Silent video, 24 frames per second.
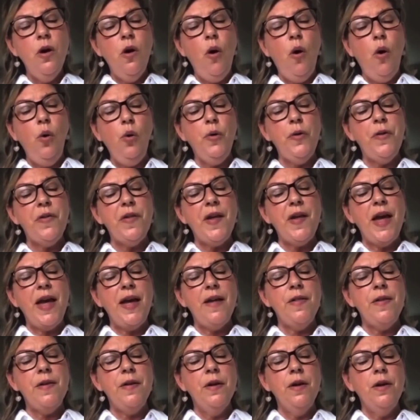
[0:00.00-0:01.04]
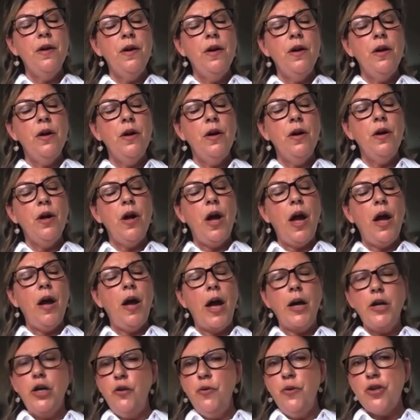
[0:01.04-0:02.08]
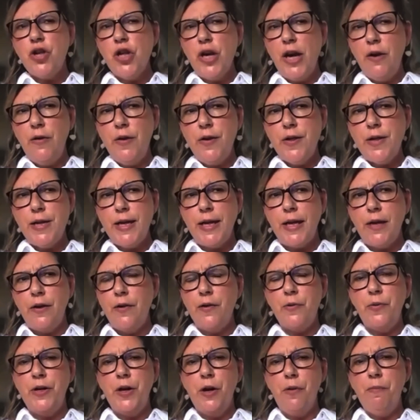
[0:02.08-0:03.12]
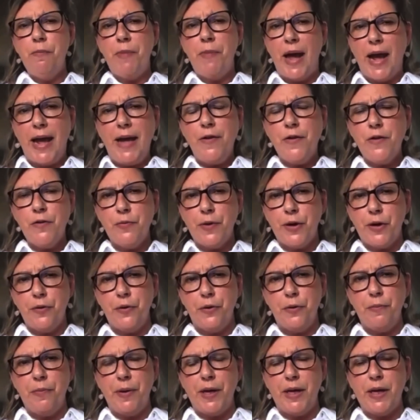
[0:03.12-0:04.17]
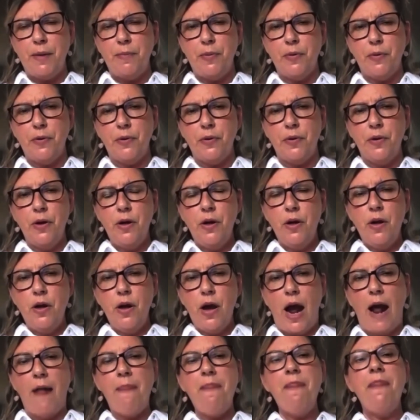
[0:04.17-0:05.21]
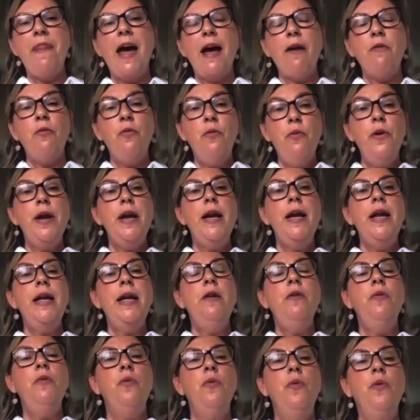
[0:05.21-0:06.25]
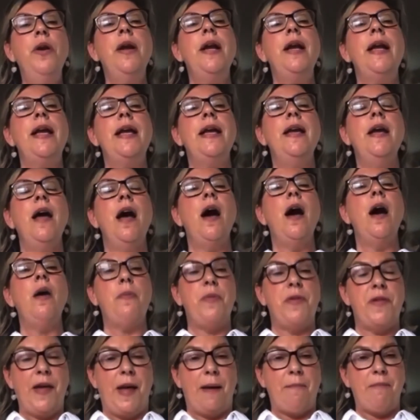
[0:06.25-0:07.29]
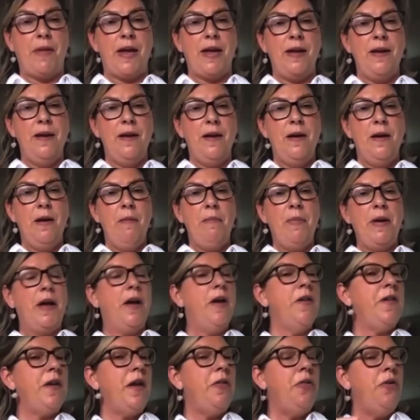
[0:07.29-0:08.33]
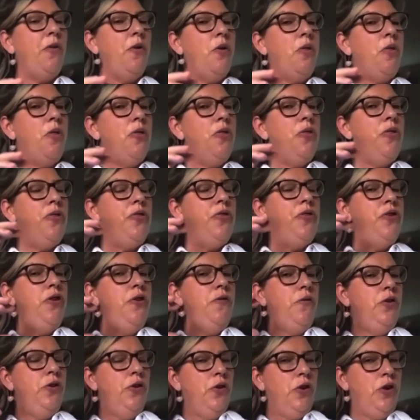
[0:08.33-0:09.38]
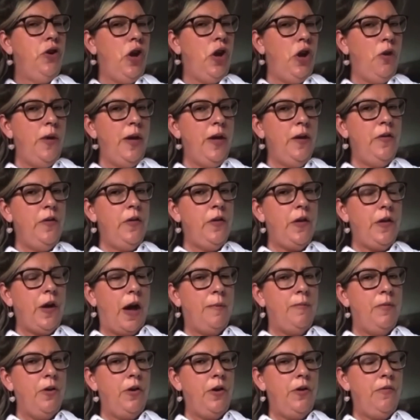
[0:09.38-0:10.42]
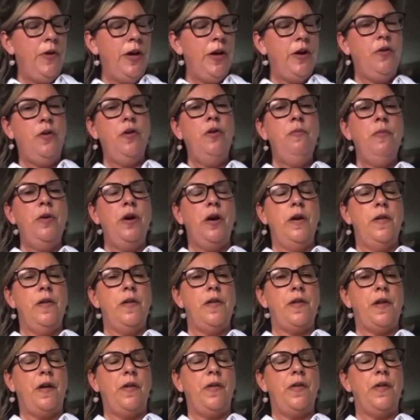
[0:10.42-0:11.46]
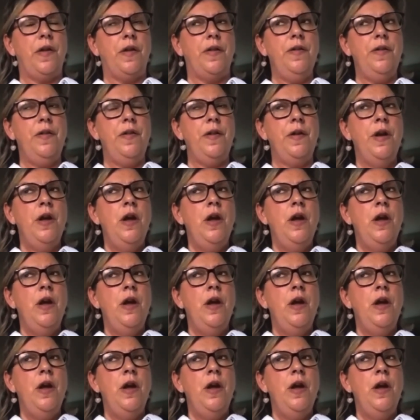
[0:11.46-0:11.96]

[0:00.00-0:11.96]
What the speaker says: all said, are you a charity? Because we don't pay to recruit people. And that really, really upset me, because I thought, you're going to, I'm not a recruitment consultant,